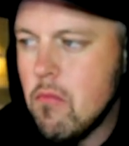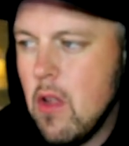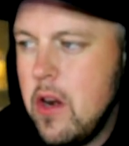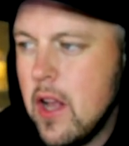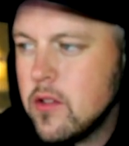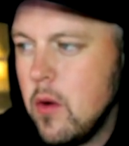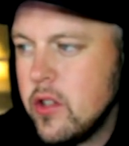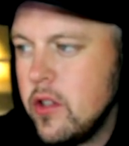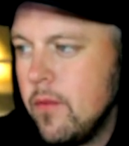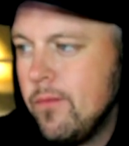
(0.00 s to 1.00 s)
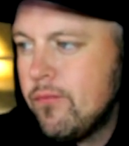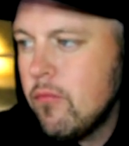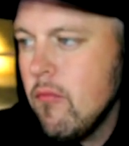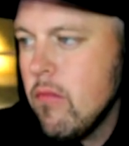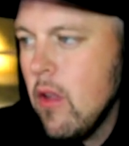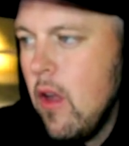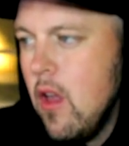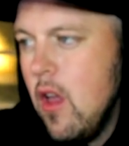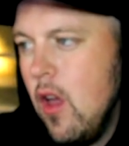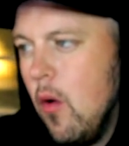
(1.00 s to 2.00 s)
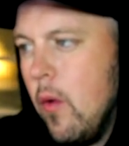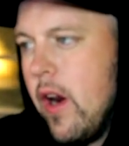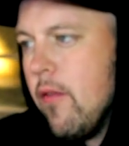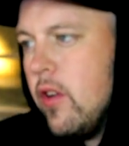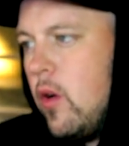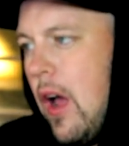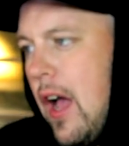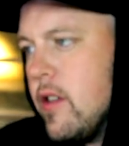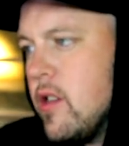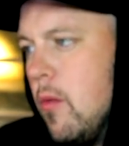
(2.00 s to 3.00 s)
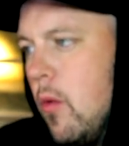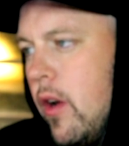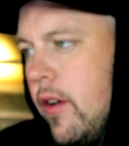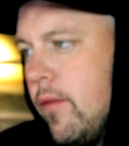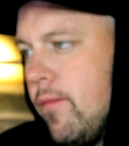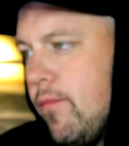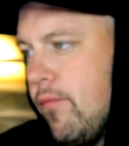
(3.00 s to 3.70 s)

Next question. Whenever you ask someone